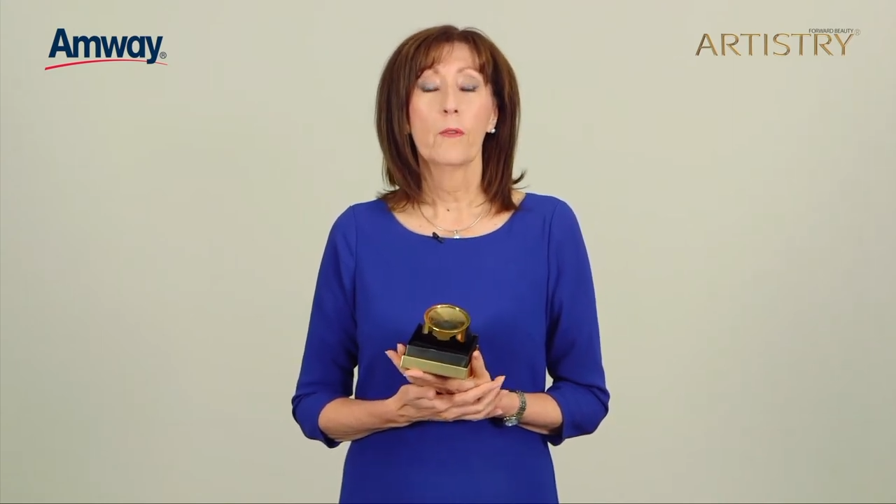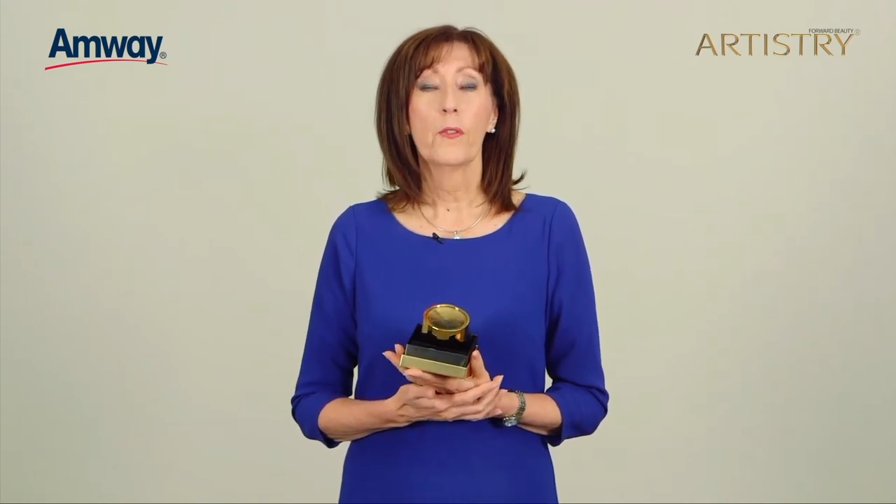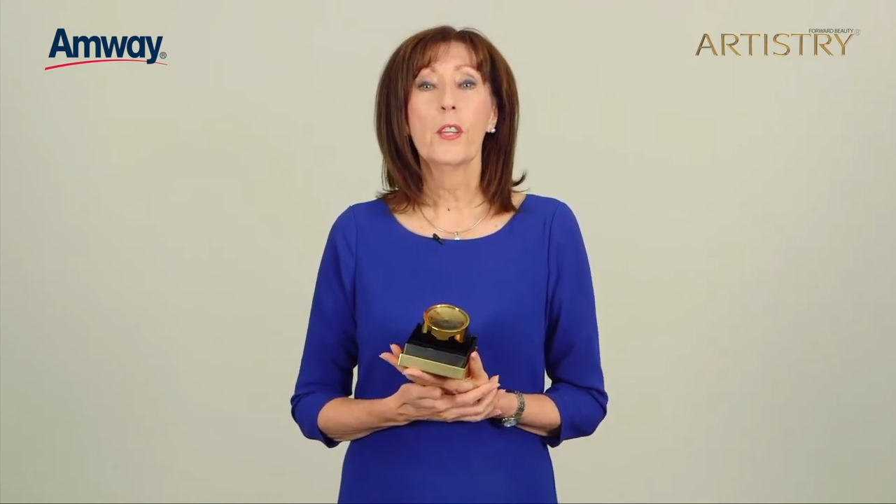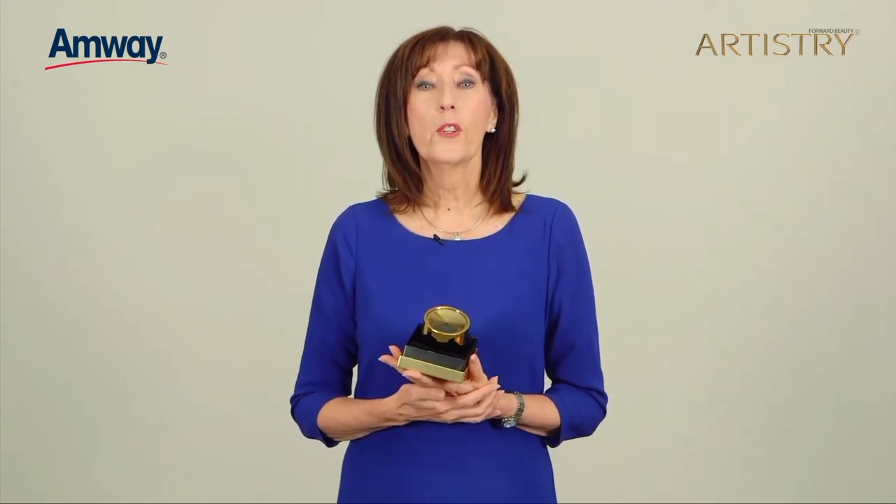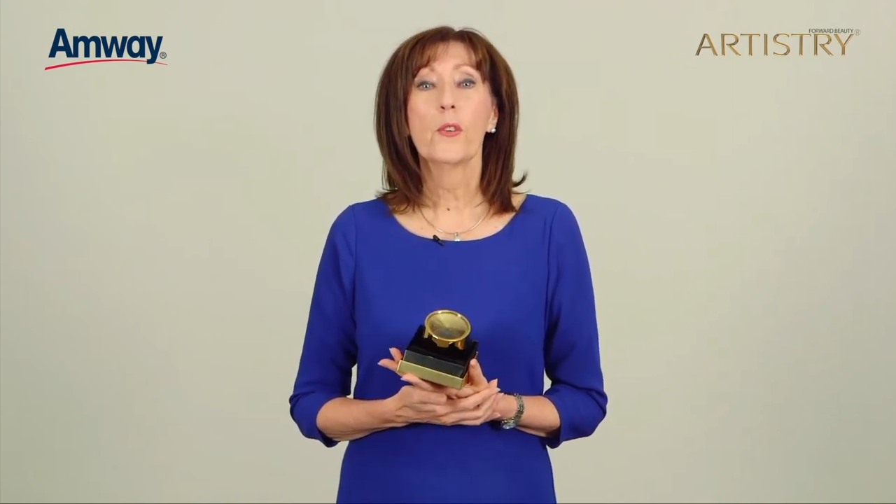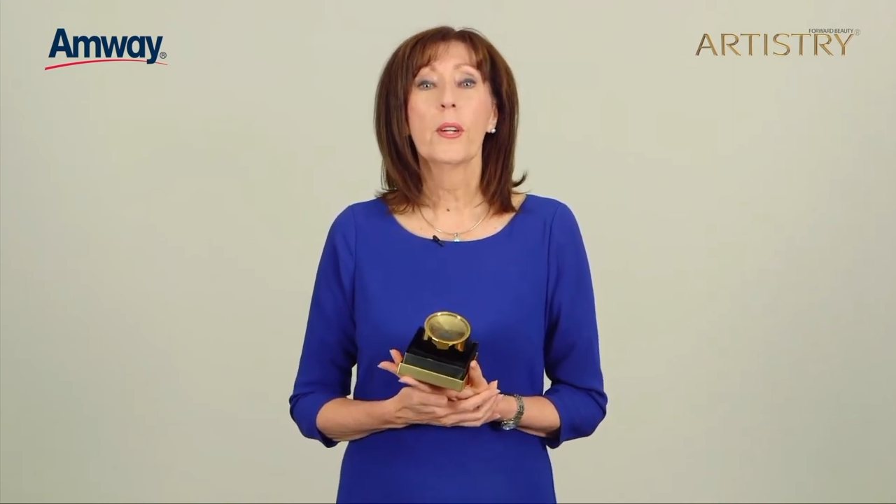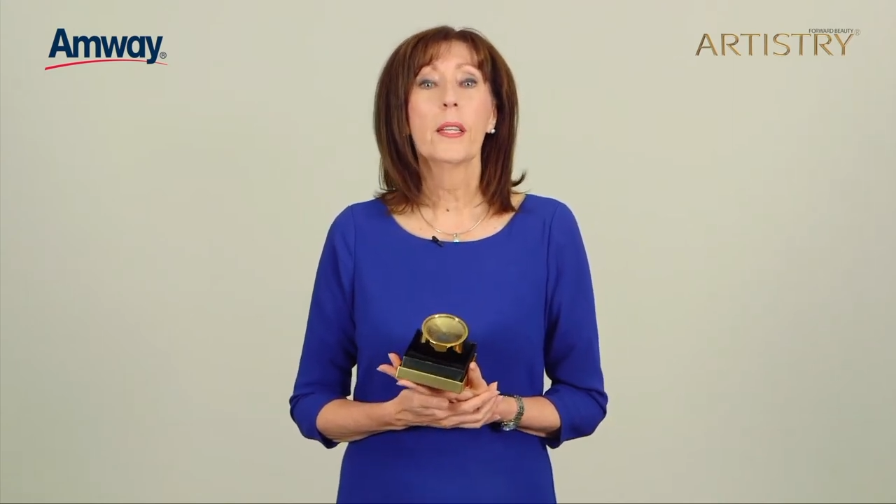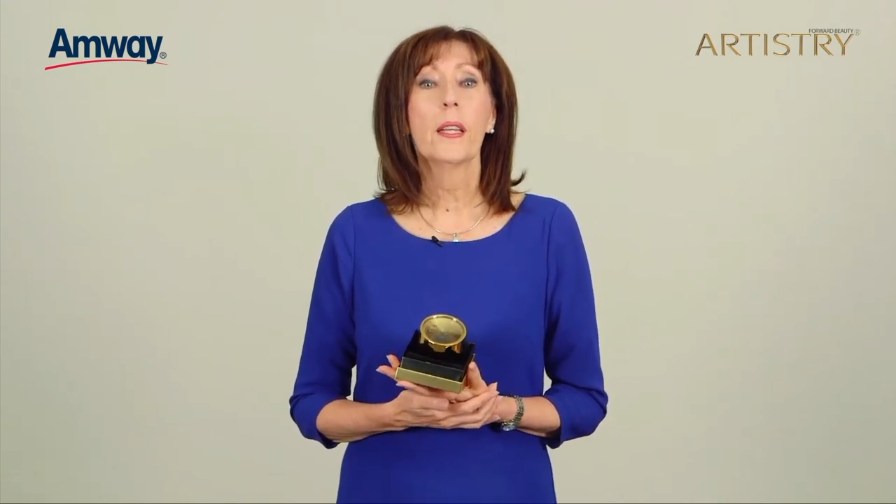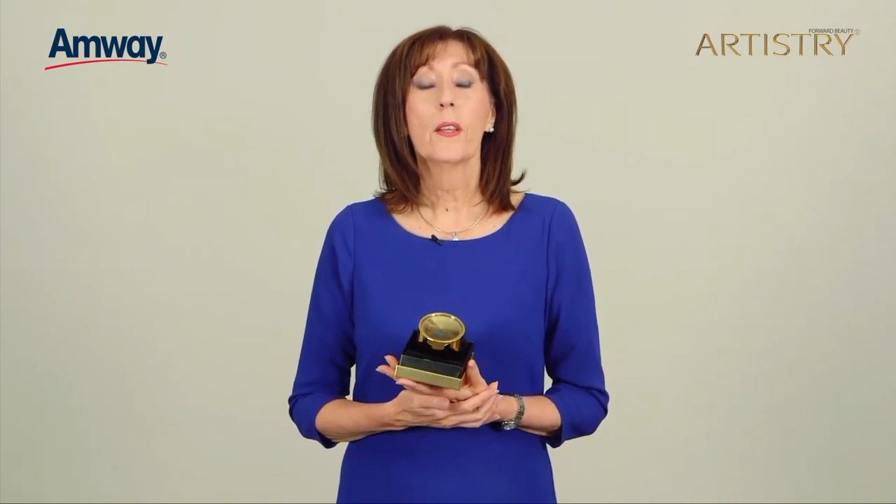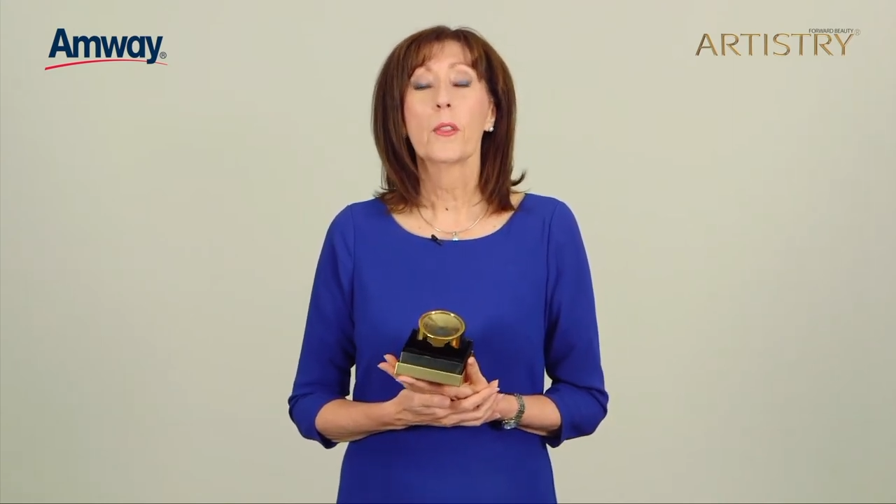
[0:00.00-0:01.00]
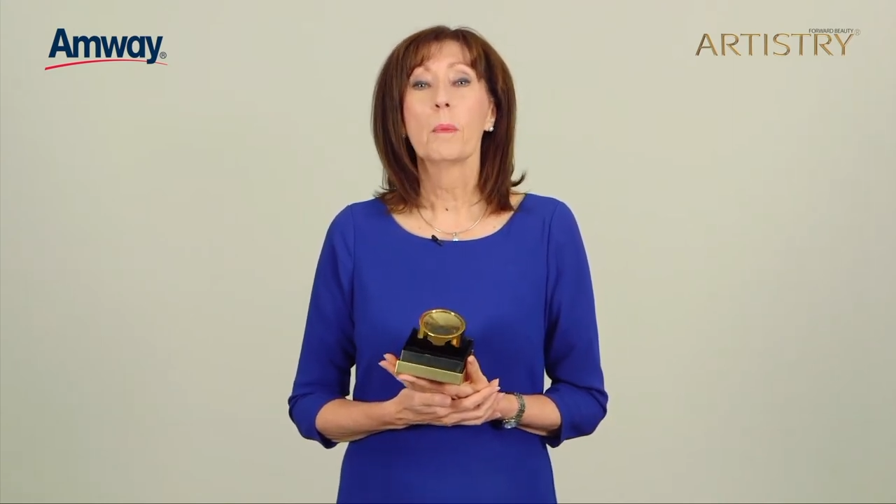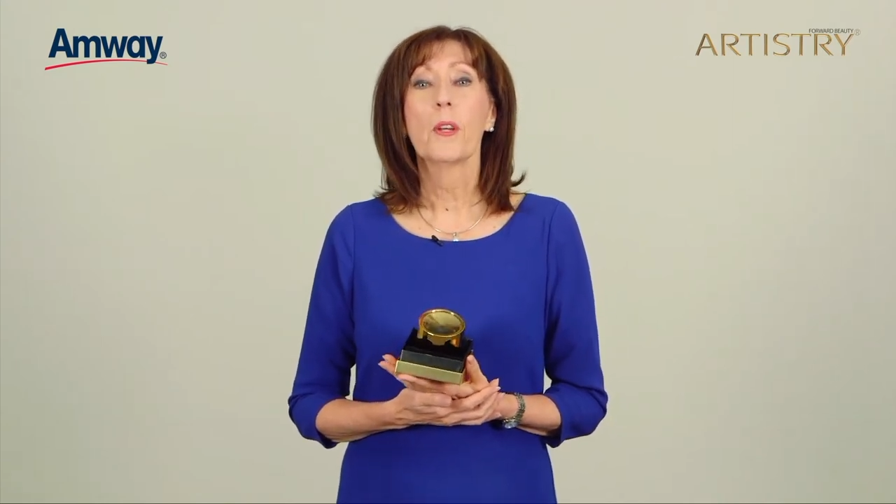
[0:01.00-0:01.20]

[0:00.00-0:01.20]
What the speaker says: featuring the